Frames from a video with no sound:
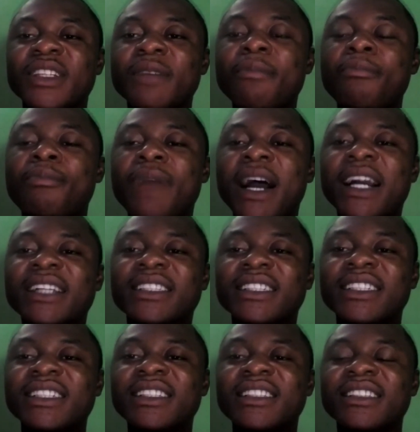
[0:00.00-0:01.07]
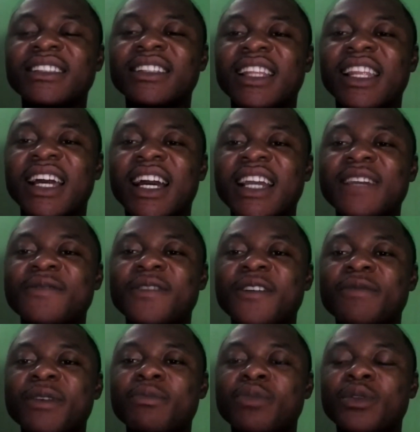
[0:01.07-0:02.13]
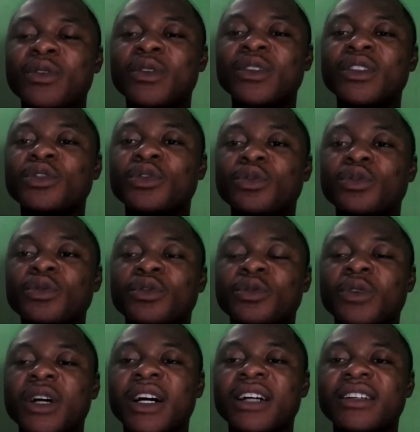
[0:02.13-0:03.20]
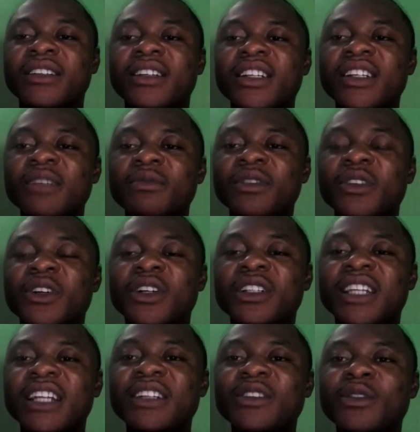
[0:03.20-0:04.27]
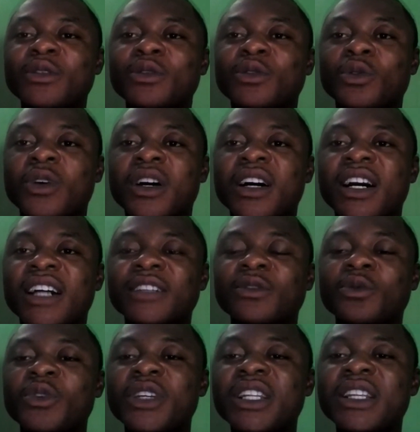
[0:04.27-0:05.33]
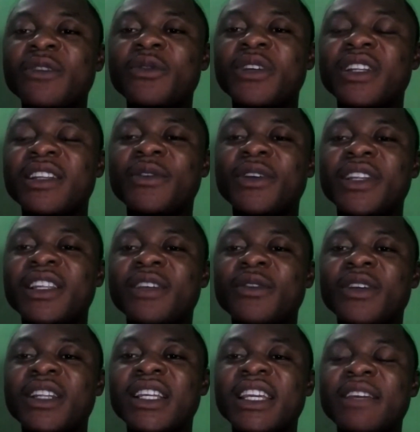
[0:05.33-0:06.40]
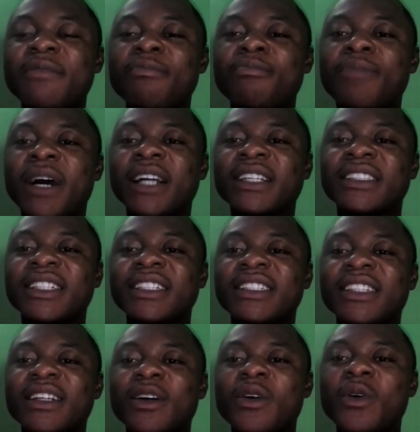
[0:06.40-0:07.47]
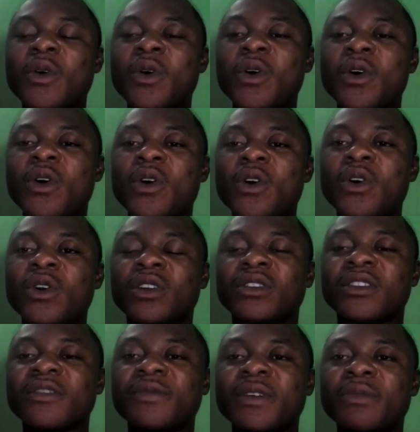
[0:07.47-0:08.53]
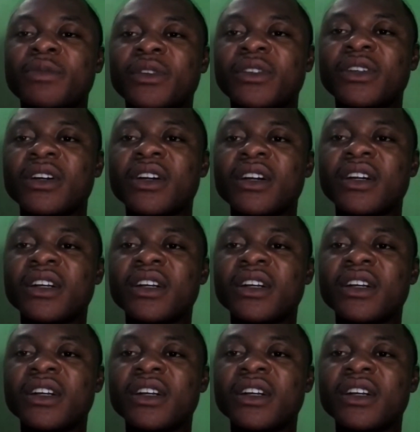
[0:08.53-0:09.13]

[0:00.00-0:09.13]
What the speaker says: impacting life of people through SWAL. Because I know SWAL has really, really, really, really impacted a whole lot of people.